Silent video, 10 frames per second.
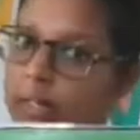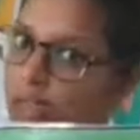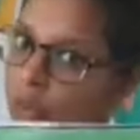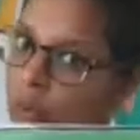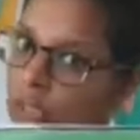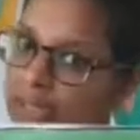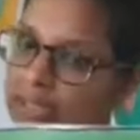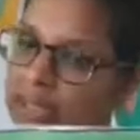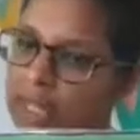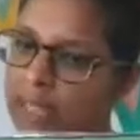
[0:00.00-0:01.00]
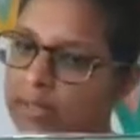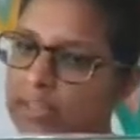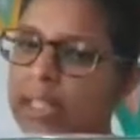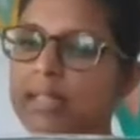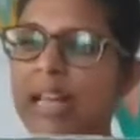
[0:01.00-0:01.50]
what it says? Let's
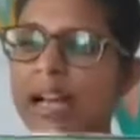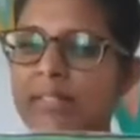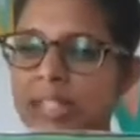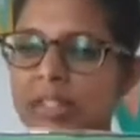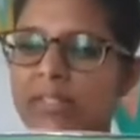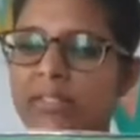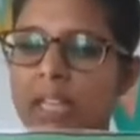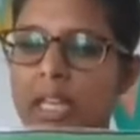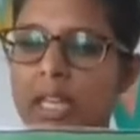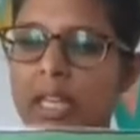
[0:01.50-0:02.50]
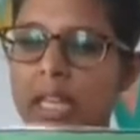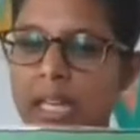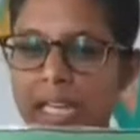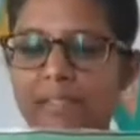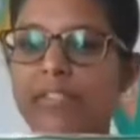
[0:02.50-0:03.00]
have a little think. If
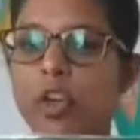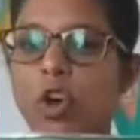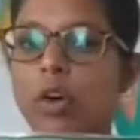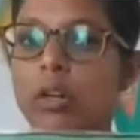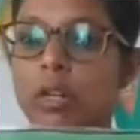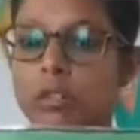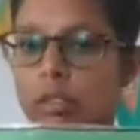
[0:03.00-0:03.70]
not, don't